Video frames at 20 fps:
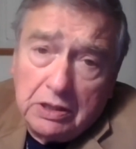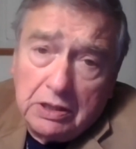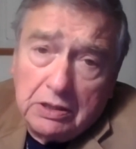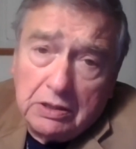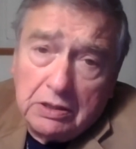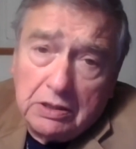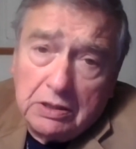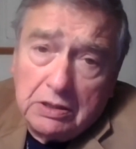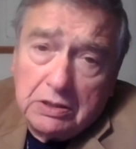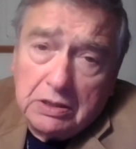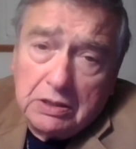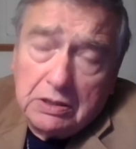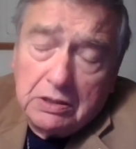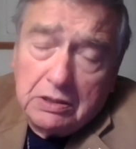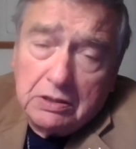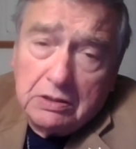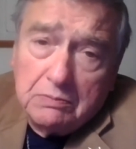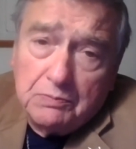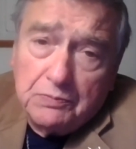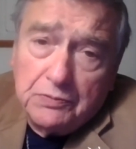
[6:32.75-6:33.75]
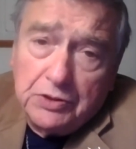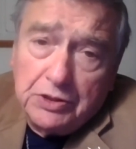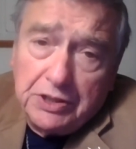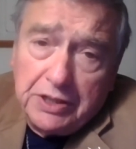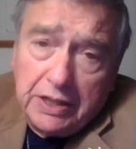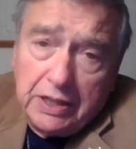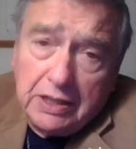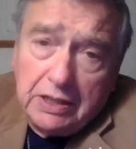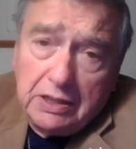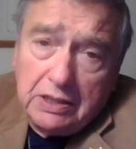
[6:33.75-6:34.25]
And the
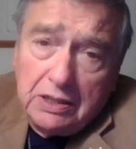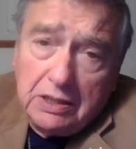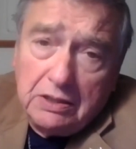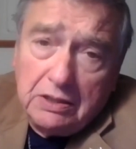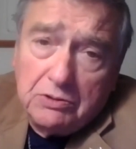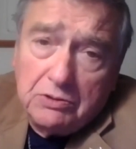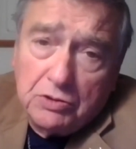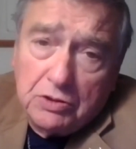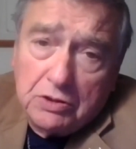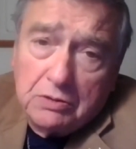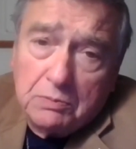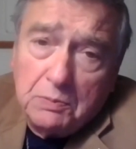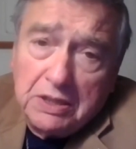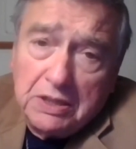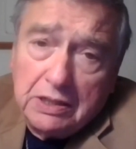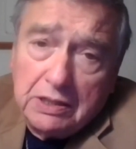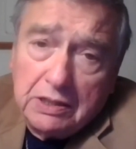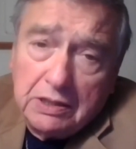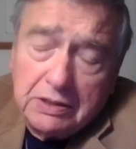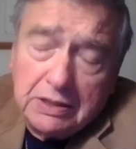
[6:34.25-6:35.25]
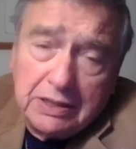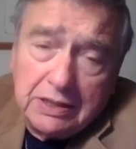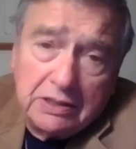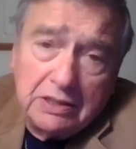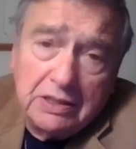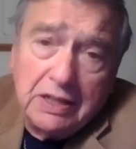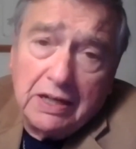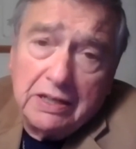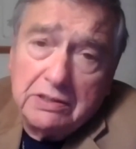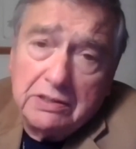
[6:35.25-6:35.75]
day he took me on
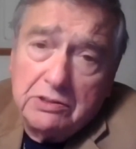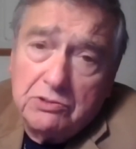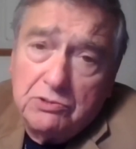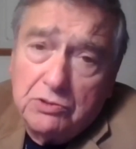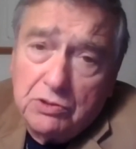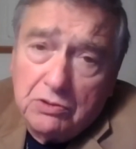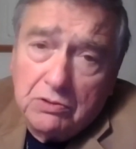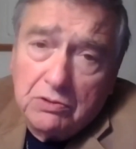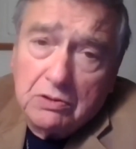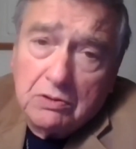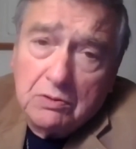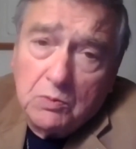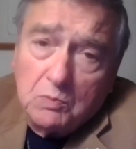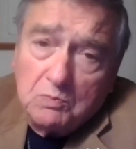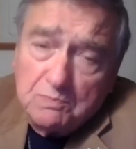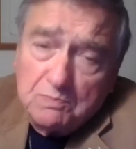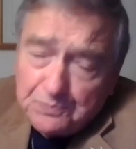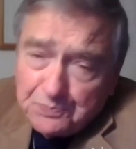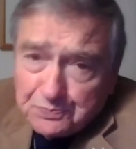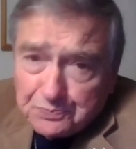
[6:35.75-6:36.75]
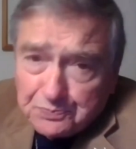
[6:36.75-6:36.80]
that guided tour,